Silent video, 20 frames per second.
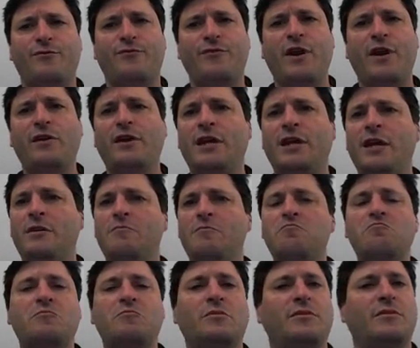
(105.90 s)
fairly
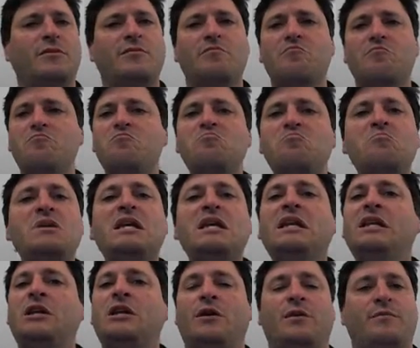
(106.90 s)

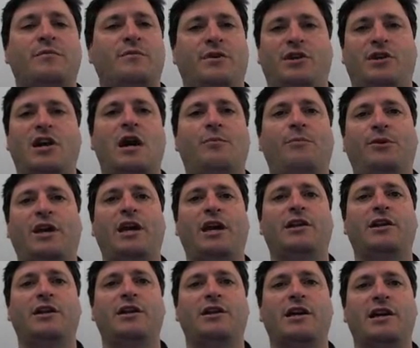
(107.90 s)
medium
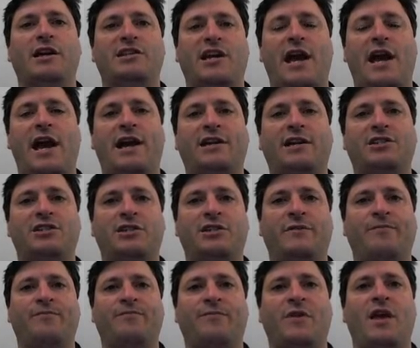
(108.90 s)
complicated attacks
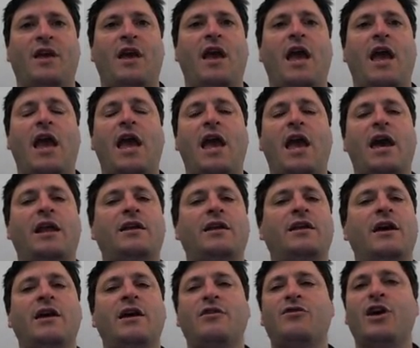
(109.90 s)

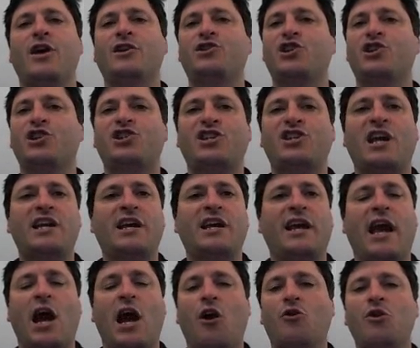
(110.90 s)
and then just
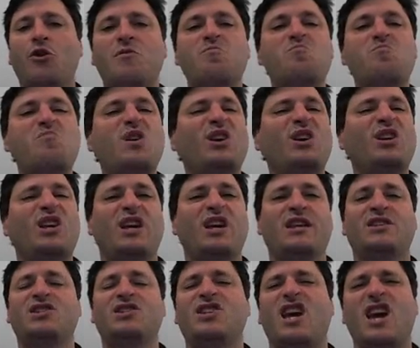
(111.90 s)
sending out
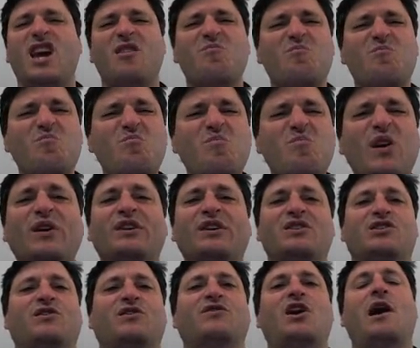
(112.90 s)
millions and
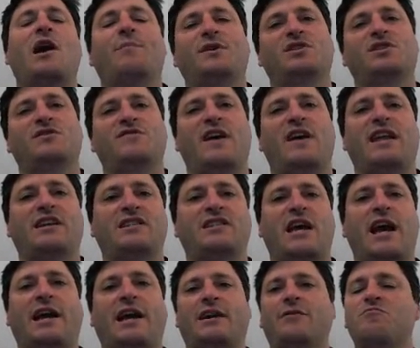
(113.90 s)
millions of copies of that
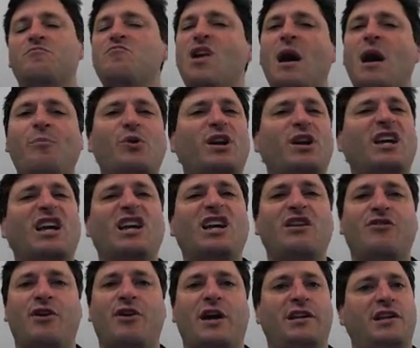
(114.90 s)
attack. Not putting any
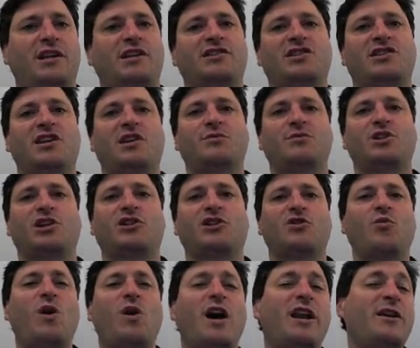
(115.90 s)
thought into any
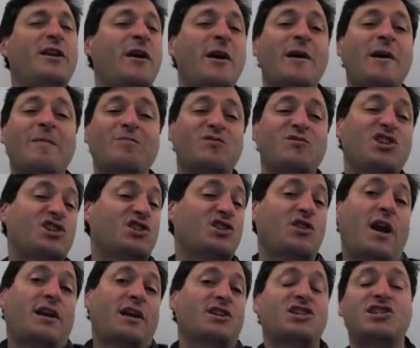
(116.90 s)
particular one, just
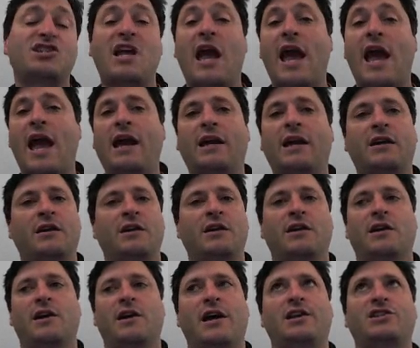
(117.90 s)
trying to snag
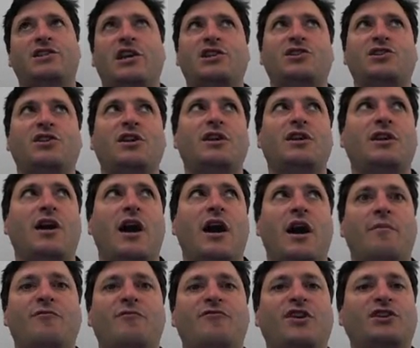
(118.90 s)
essentially
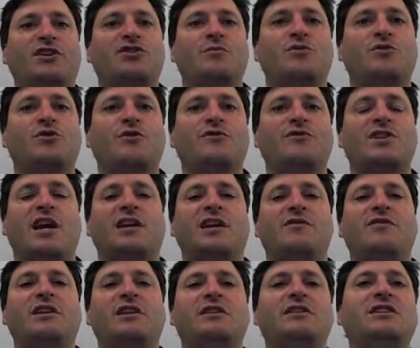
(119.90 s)
victims who have
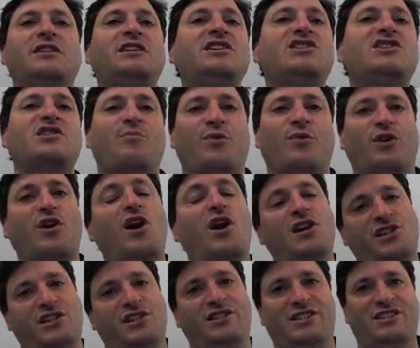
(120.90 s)
taken the least
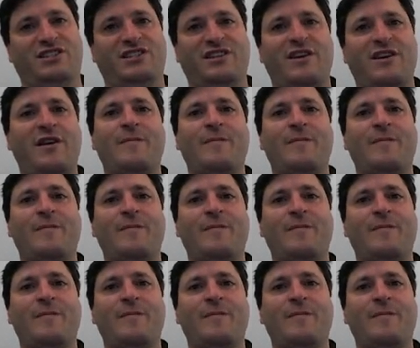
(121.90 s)
precautions.